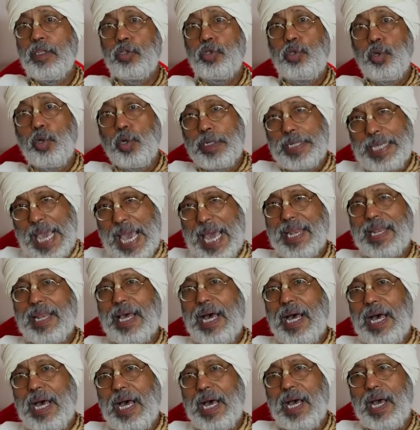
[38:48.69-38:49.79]
Through
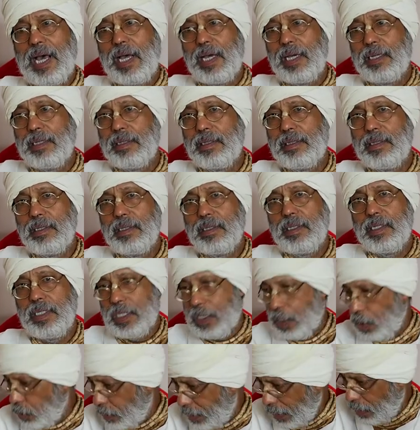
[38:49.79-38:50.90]
jnana,
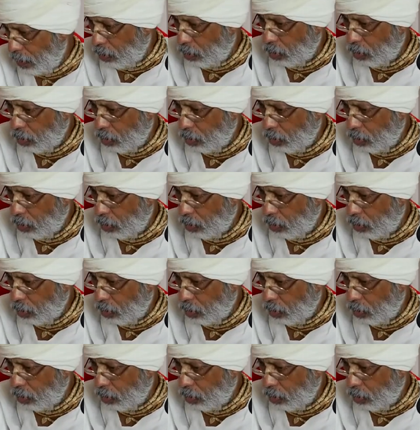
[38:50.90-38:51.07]
you can